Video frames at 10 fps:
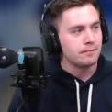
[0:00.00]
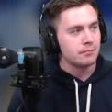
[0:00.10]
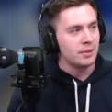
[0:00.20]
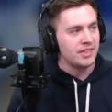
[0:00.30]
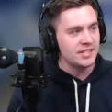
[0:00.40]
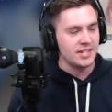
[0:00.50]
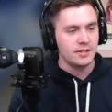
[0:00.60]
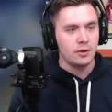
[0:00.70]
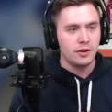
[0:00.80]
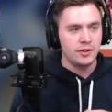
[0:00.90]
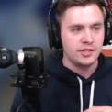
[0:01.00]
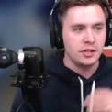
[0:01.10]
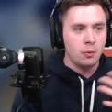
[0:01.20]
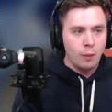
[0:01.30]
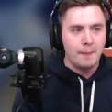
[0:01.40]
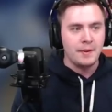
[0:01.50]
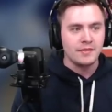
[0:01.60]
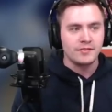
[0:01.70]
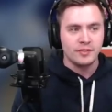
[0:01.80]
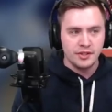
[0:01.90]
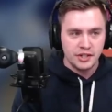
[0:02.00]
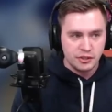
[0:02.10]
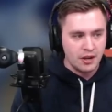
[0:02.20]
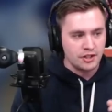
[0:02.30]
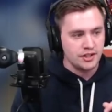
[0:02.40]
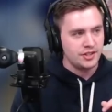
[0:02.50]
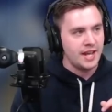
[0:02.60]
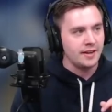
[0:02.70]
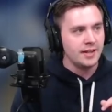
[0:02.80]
but this is a this is a weapon for the destruction set.